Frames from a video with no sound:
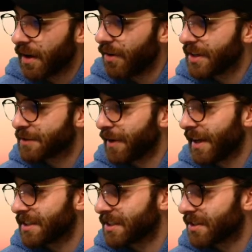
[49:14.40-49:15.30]
Isabel,
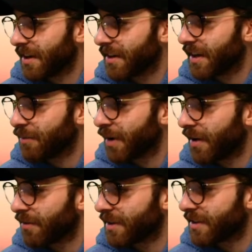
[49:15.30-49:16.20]
I just saw your
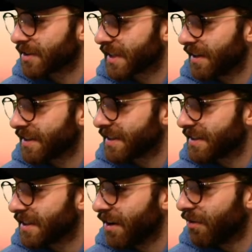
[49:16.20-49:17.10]
email with your
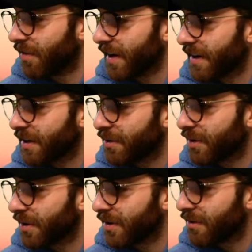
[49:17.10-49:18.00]
skeletons. Oh, very
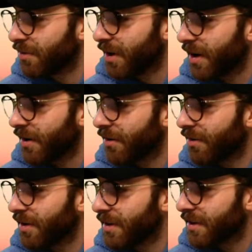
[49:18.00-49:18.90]
cool.
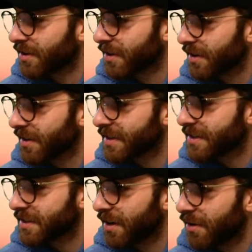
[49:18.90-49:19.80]
Whoa, your turtle is
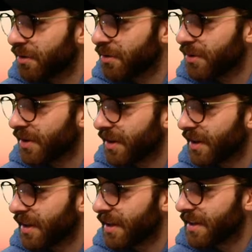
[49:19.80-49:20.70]
so cool.
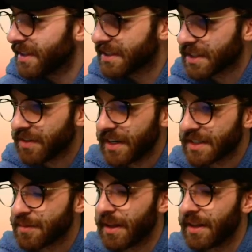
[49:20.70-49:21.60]
These look great,
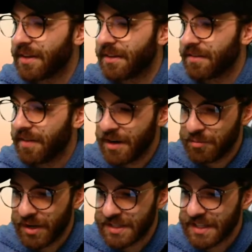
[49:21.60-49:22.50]
Isabella. Very
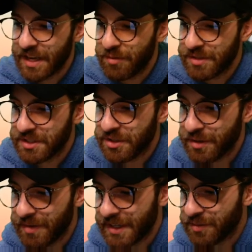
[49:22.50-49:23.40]
impressed. I can't wait to show
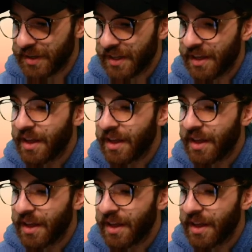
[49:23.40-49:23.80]
them next week.